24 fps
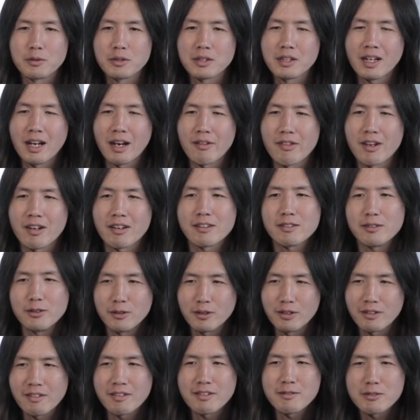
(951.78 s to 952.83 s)
we can have that
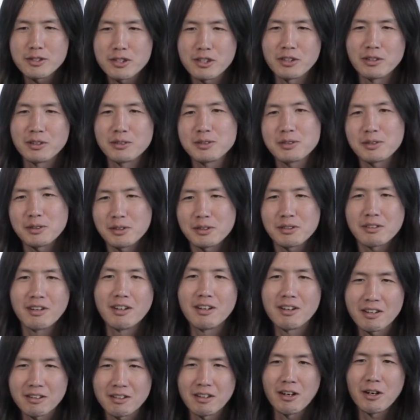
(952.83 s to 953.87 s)
included in the shoe.
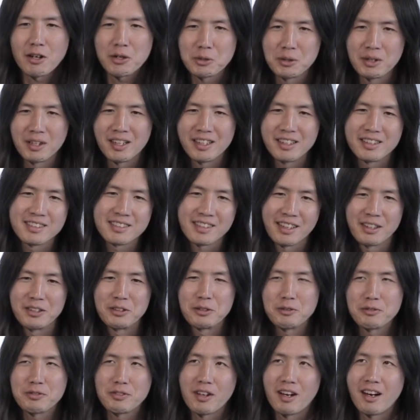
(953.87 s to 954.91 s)
So auto lace
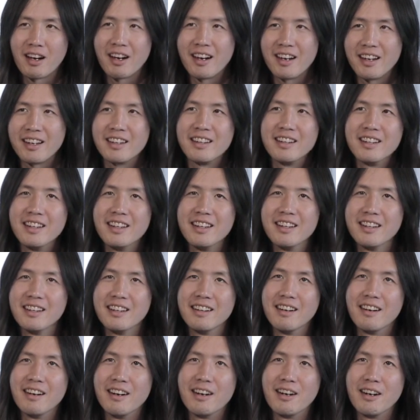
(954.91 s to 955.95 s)
and it'll fly.
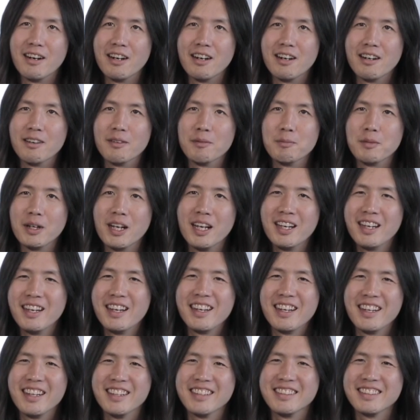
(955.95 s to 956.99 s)

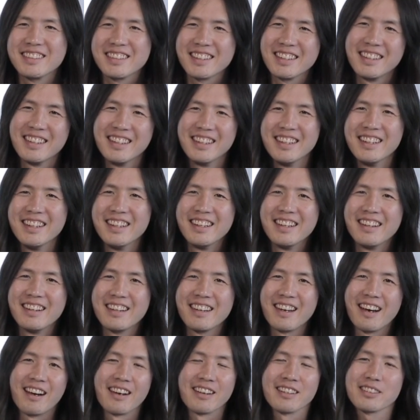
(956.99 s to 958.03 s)
And
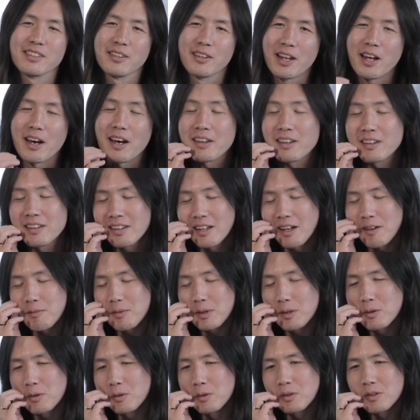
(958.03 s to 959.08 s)
yeah, so I think
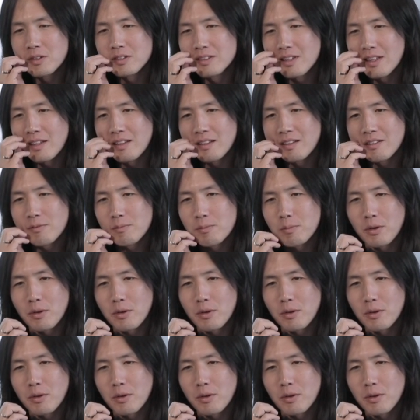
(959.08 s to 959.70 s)
that'd be cool because I think